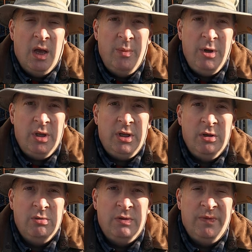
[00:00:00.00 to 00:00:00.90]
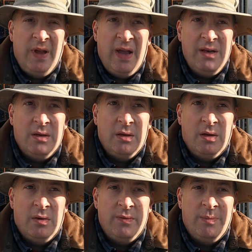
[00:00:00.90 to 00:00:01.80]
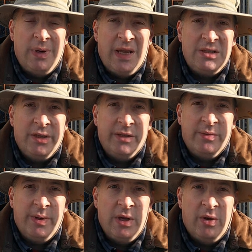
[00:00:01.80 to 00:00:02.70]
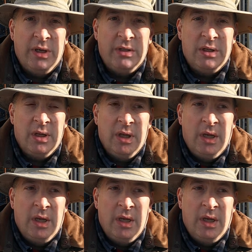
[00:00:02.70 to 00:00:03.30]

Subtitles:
I'm not a huge fan of the plastic, to be honest.